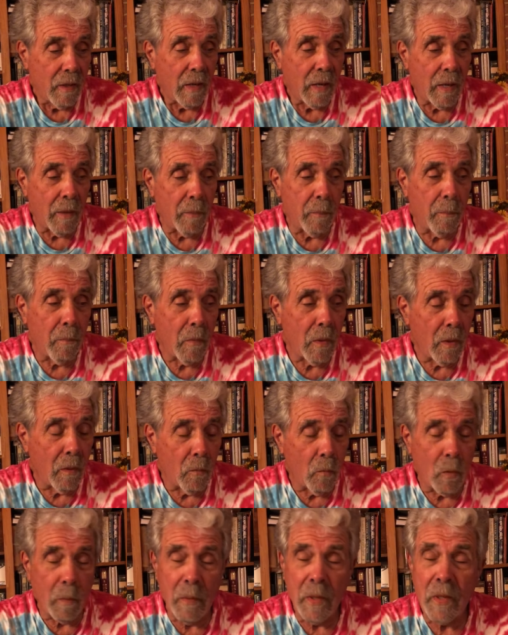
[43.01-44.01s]
a
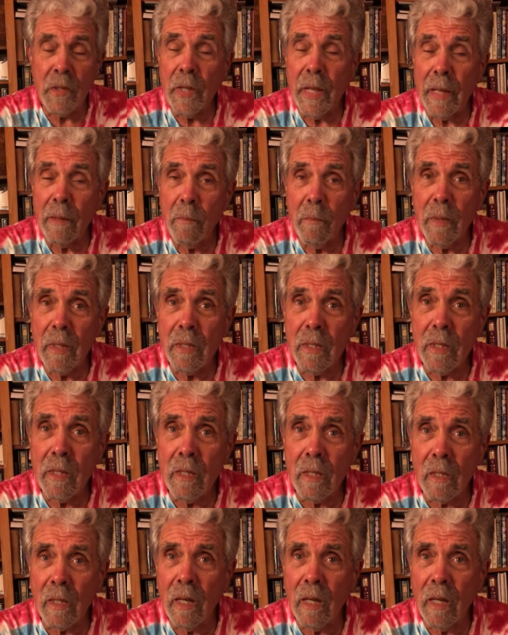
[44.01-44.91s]
woman named Mrs.